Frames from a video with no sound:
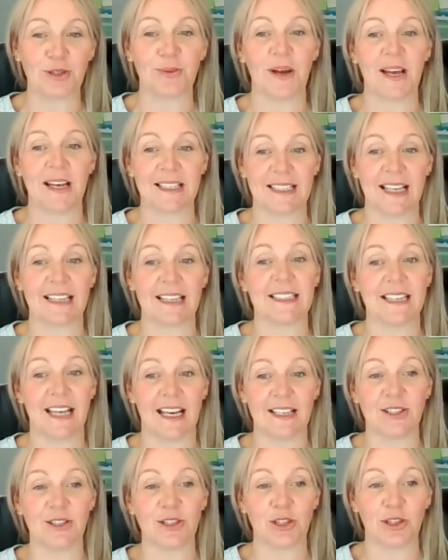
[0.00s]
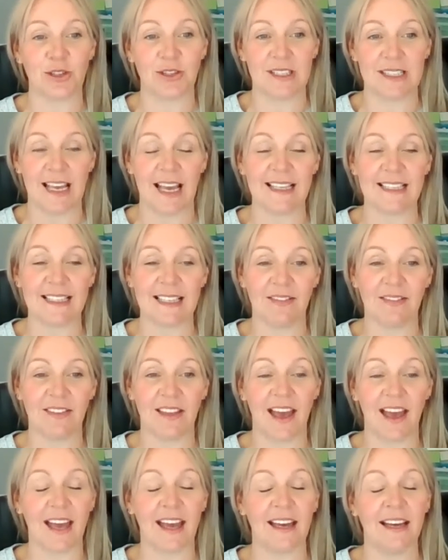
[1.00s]
work Saturdays and Sundays in
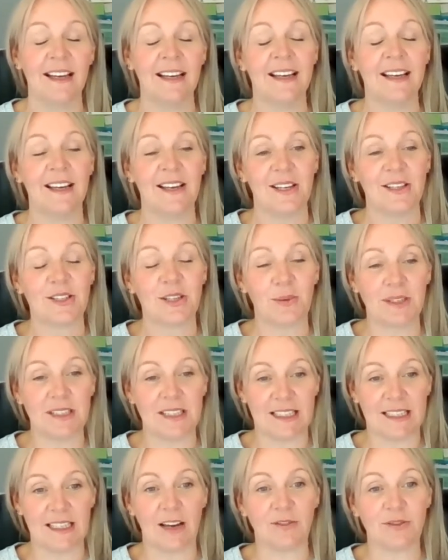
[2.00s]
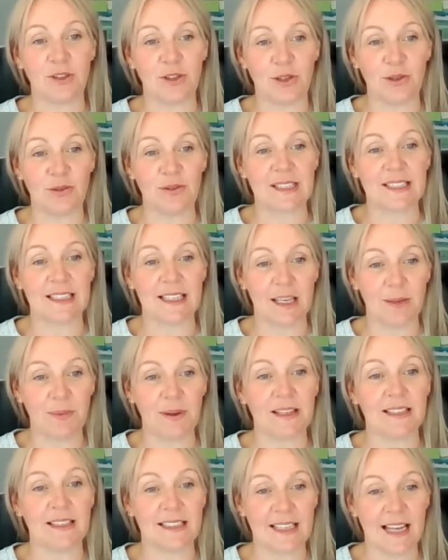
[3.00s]
there, so I didn't have to do the
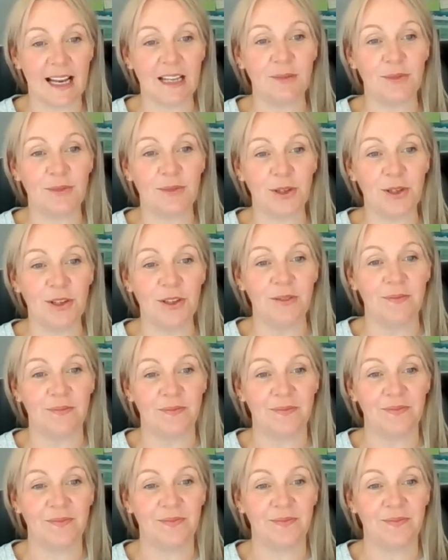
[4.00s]
sleep-ins anymore.